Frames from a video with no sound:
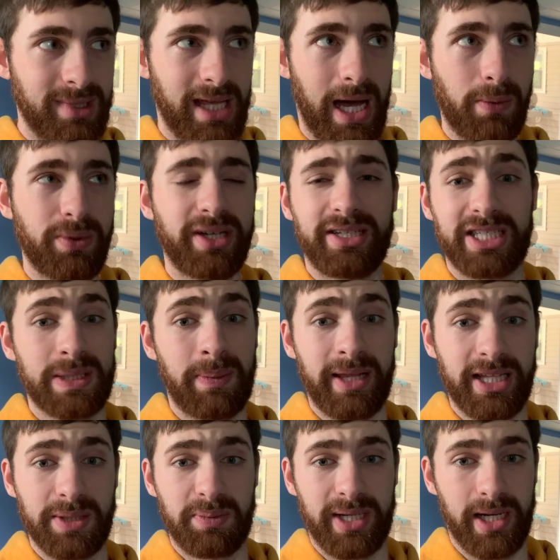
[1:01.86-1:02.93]
I wouldn't anticipate
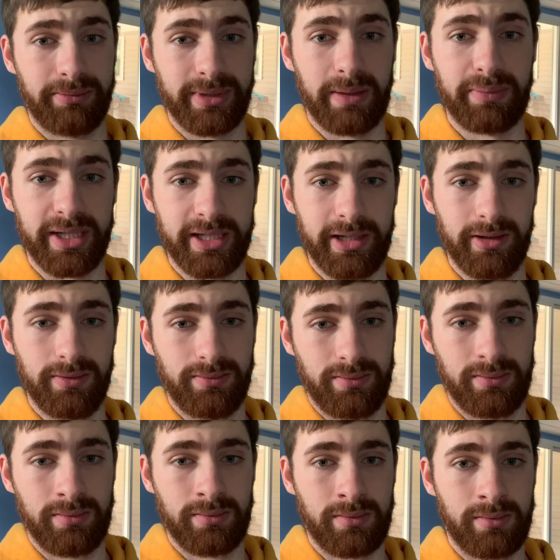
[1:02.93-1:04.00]
this becoming a big deal.
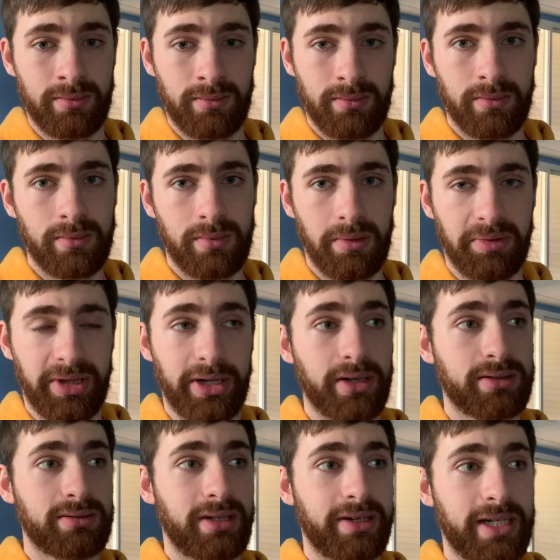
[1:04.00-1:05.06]
I mean,
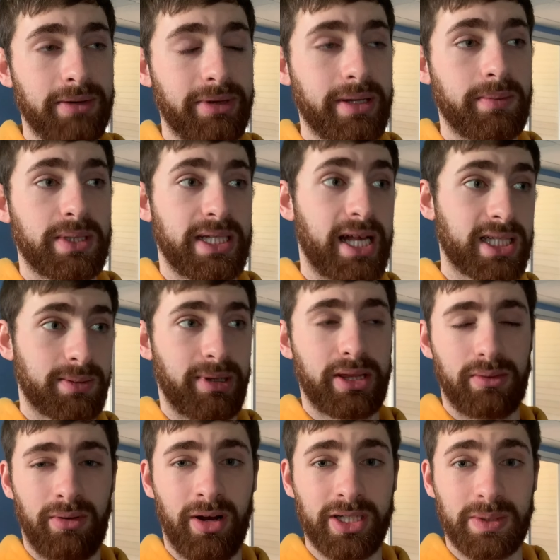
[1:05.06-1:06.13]
they're giving him a chance to make
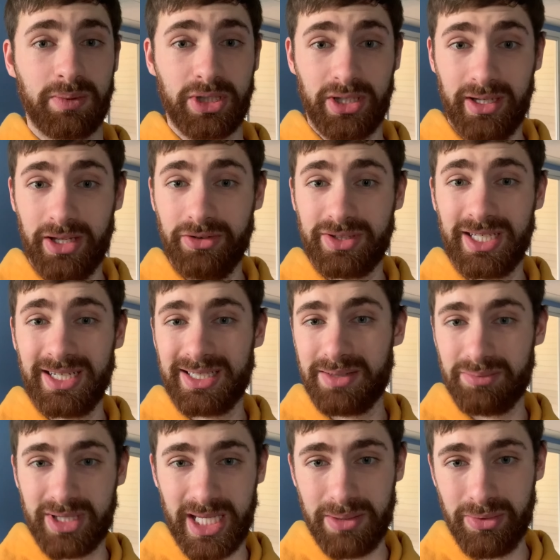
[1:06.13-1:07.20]
the roster, but can you see
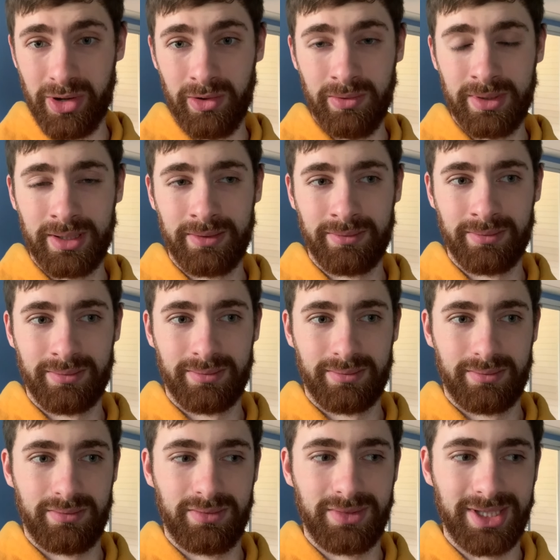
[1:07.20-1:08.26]
Tim Tebow
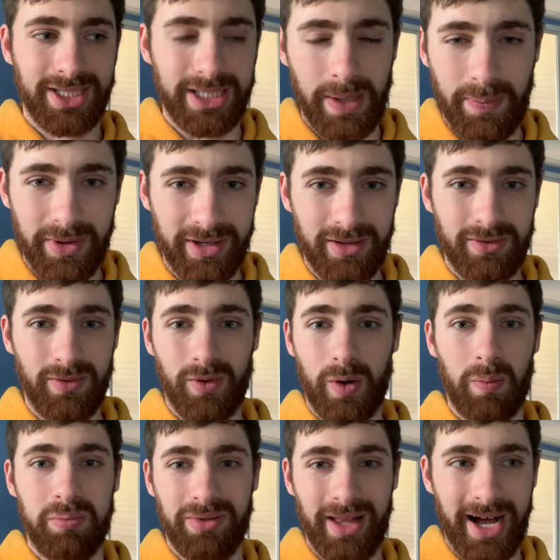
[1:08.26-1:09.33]
chipping
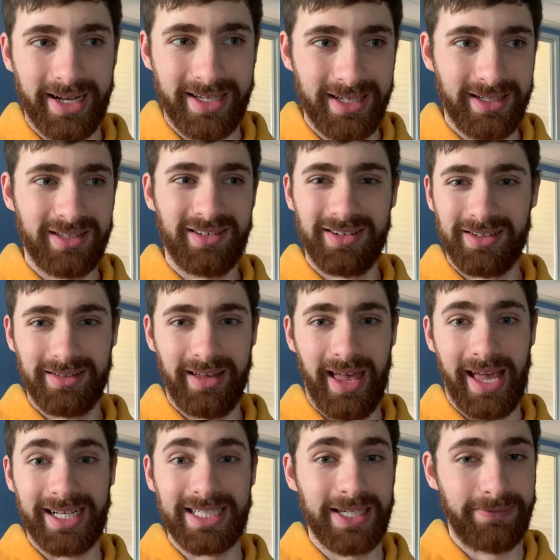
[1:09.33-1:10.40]
or blocking
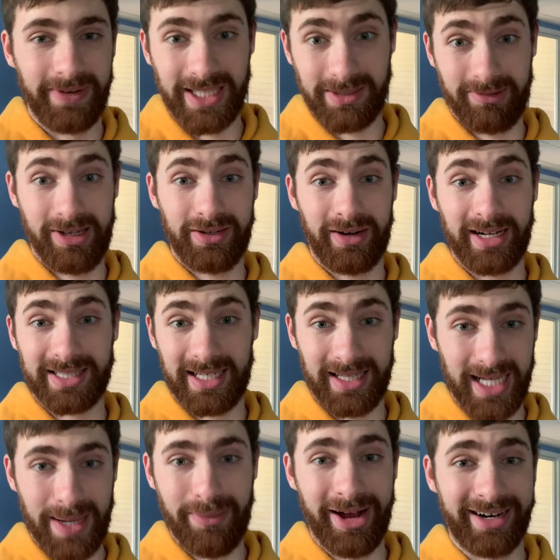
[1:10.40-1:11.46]
a defensive end or outside
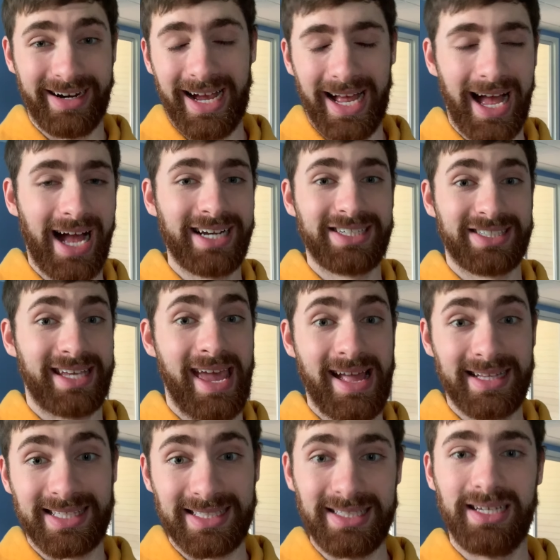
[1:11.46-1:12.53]
linebacker? I just
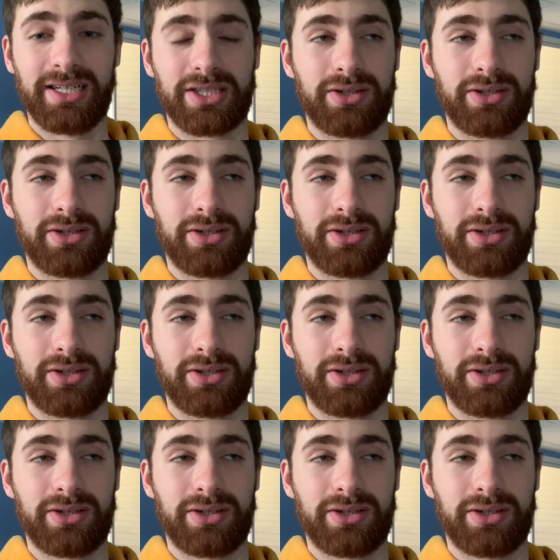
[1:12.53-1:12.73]
can't see it.